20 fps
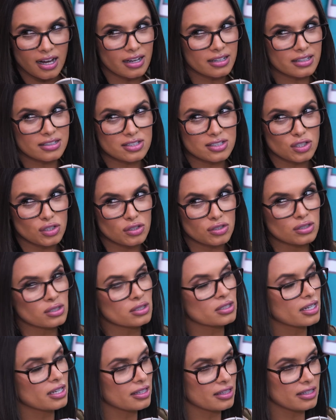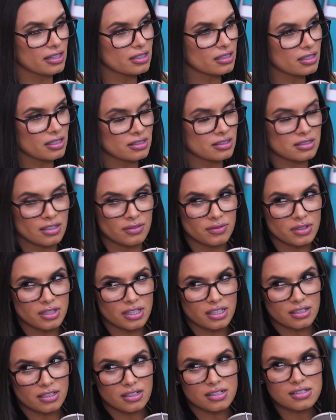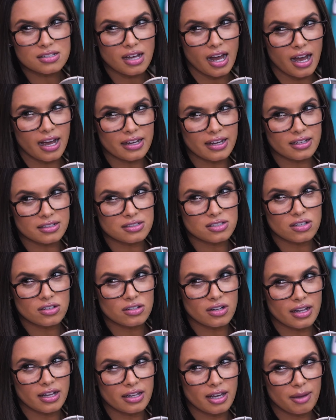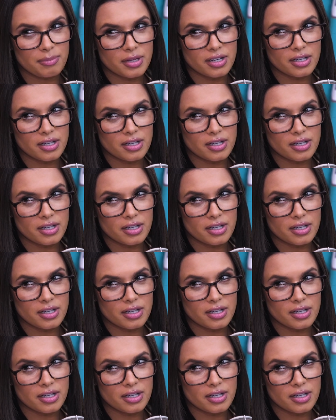considered in the elite of elite because I consider Halle up